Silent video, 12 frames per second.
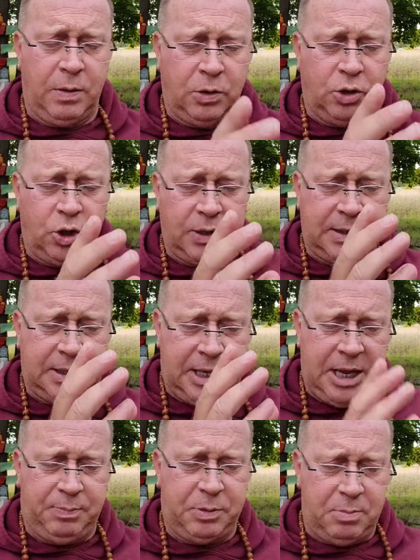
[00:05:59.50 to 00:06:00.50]
just
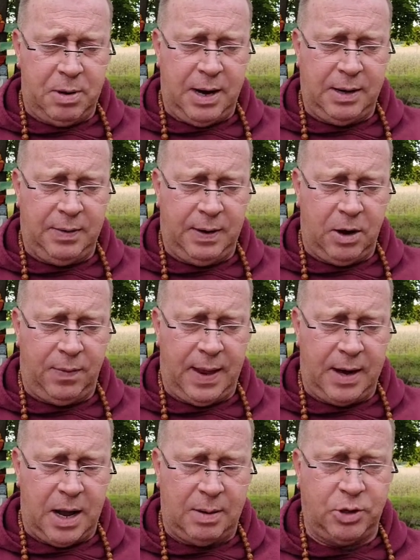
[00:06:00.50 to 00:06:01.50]
keep the mind there on
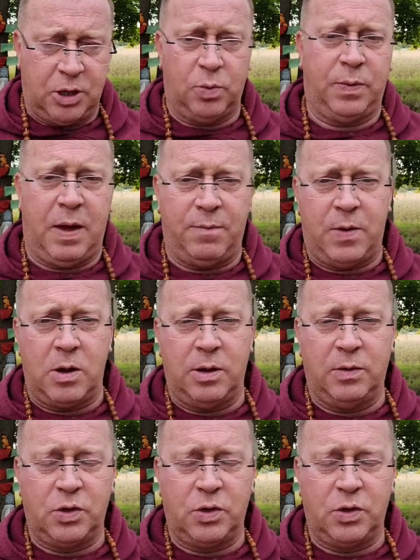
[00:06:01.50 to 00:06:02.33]
that object without following the